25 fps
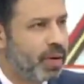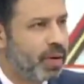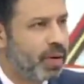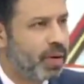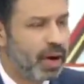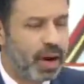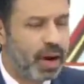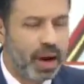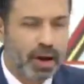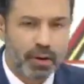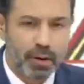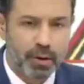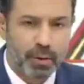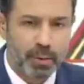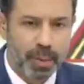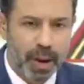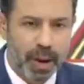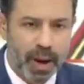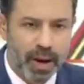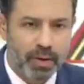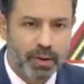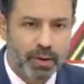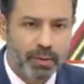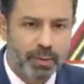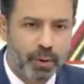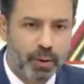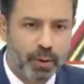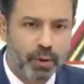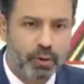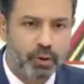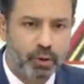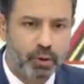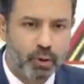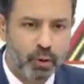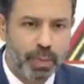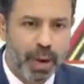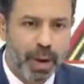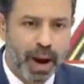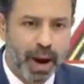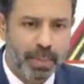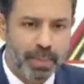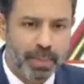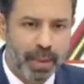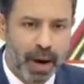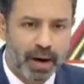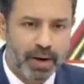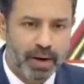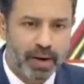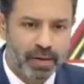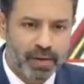create space for true
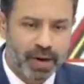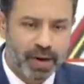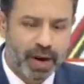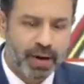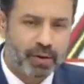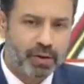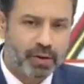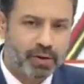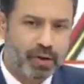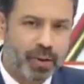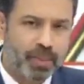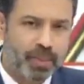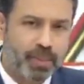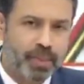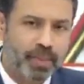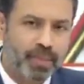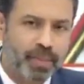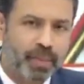bipartisanship